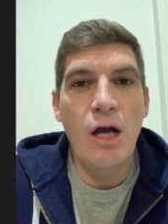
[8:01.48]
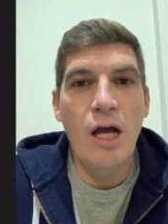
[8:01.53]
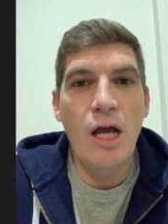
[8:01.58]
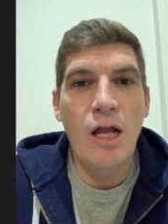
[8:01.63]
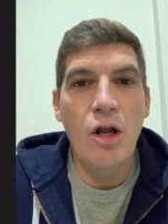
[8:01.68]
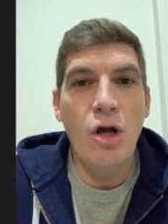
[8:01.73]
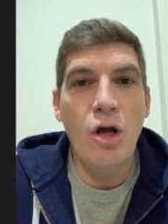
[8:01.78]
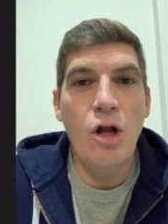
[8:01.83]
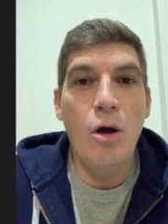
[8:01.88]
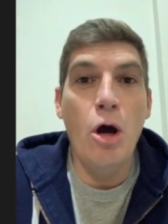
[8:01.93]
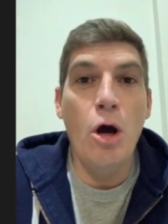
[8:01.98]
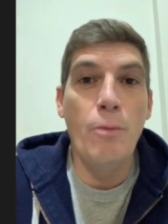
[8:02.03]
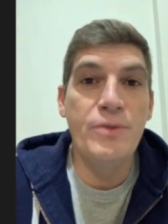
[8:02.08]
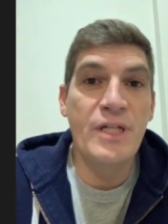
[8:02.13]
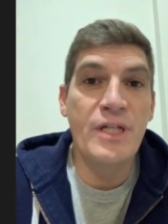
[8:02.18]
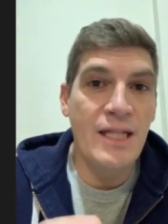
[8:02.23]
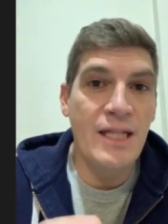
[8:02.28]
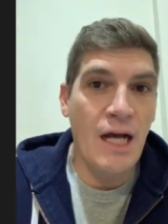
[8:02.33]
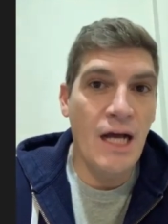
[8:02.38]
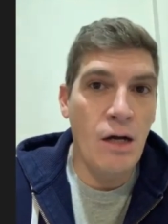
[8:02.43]
a lot of ups
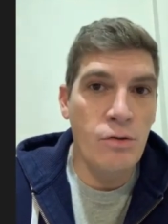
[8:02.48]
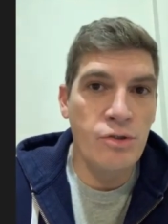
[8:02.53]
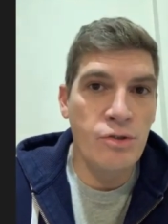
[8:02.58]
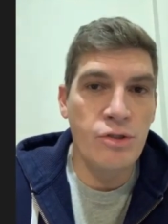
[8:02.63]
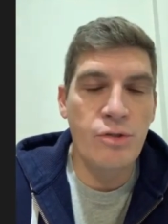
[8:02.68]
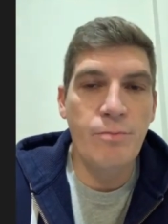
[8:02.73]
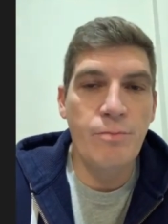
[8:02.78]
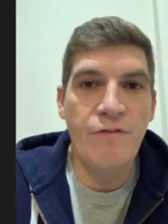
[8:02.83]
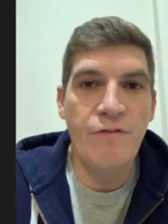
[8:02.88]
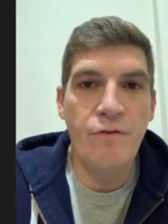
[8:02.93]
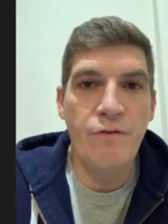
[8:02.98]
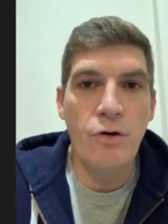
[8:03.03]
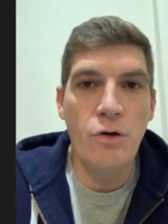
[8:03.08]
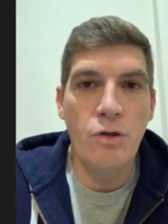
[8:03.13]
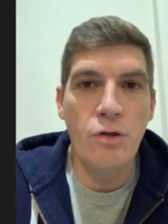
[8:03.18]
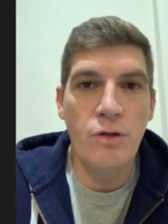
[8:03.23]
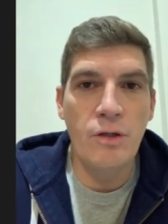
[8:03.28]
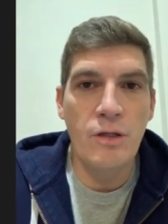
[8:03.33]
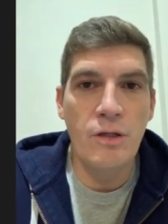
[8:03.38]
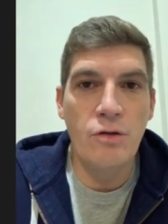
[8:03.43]
and downs
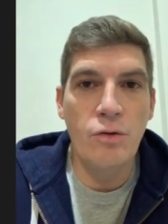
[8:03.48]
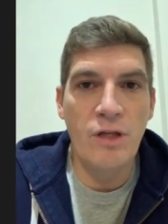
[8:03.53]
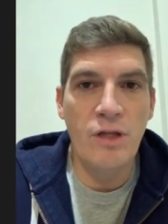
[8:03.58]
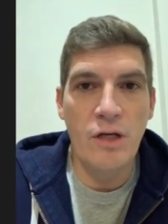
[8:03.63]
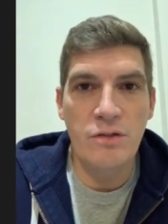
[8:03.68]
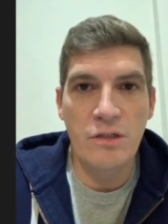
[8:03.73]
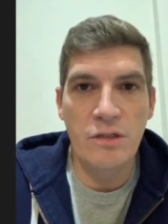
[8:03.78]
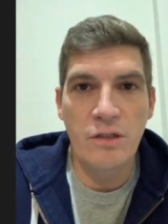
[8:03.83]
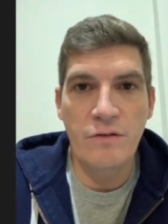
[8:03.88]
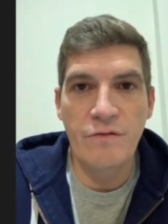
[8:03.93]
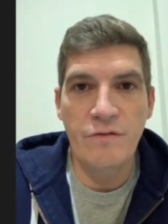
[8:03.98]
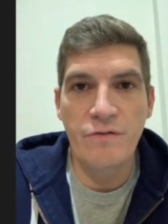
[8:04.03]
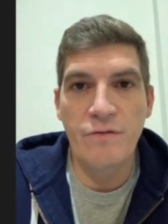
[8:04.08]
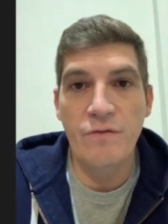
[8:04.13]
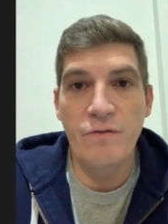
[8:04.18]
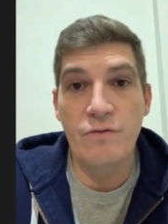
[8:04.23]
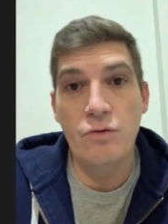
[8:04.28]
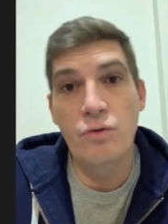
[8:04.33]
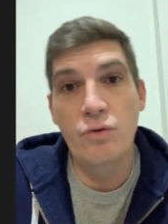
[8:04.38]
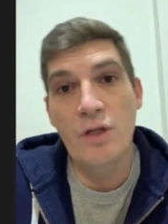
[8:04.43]
before 2004.
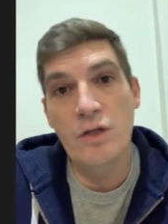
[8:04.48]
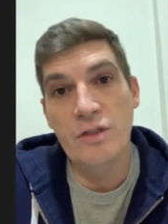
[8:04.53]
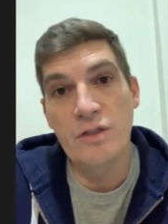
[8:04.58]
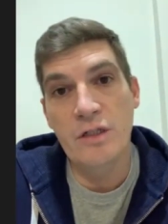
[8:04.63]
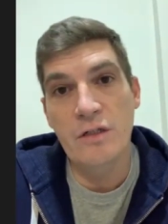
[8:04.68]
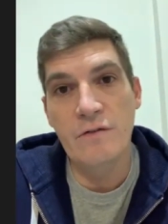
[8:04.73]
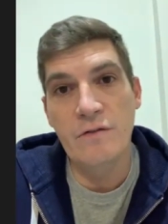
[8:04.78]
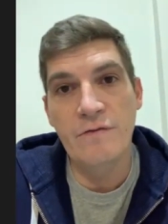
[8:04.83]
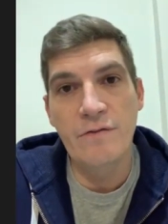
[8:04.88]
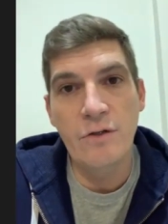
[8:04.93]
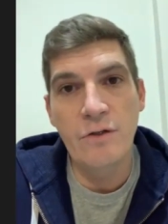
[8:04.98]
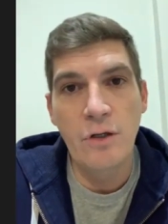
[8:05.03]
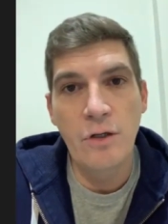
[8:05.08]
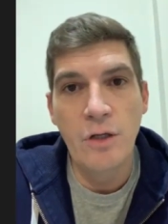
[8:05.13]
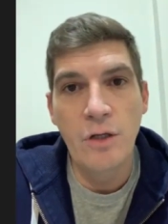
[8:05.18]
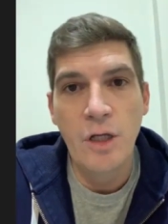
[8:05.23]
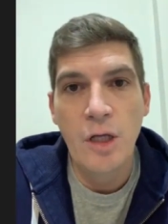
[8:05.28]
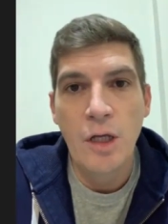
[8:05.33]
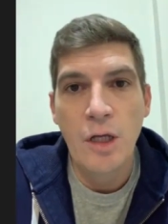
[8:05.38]
2004.